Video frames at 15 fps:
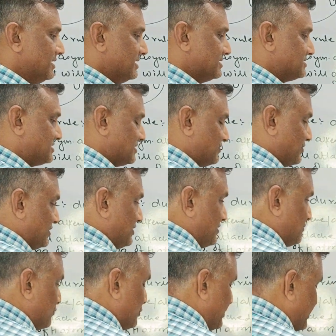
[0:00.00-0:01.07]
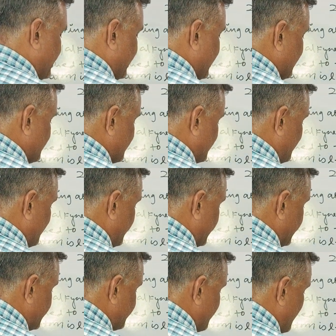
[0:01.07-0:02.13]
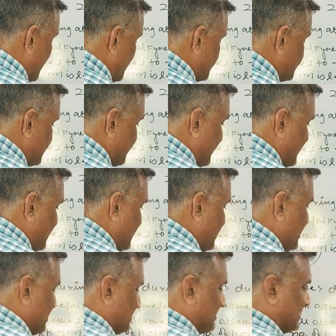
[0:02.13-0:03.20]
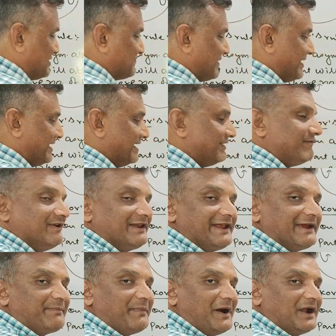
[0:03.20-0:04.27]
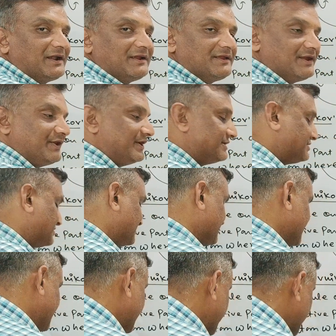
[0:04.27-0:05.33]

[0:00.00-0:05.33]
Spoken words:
Here is the 2 degree, so 2 degree is more stable. That's why it will take part in the reaction.